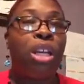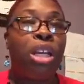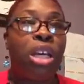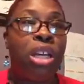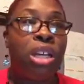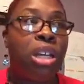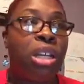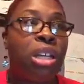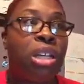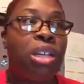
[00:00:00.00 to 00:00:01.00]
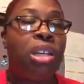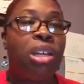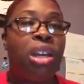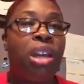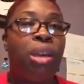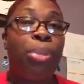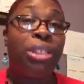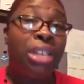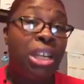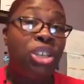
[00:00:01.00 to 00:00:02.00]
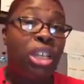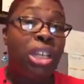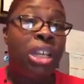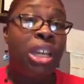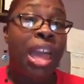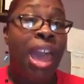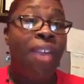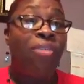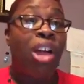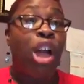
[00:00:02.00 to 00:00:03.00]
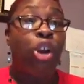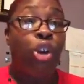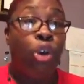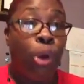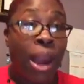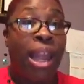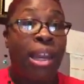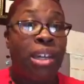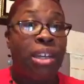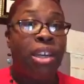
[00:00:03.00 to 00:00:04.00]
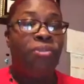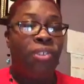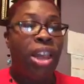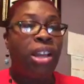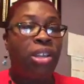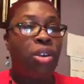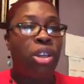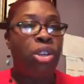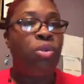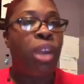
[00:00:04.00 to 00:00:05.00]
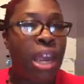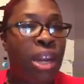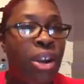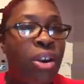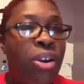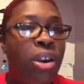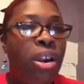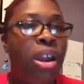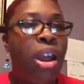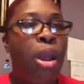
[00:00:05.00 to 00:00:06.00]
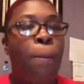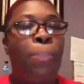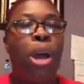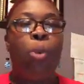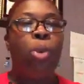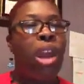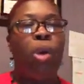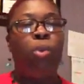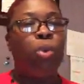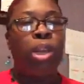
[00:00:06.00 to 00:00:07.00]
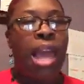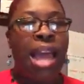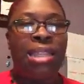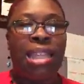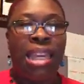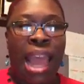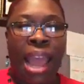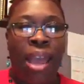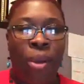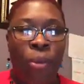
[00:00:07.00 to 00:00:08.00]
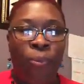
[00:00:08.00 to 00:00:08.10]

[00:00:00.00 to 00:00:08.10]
could potentially have a grand effect on you later, but we don't realize it now.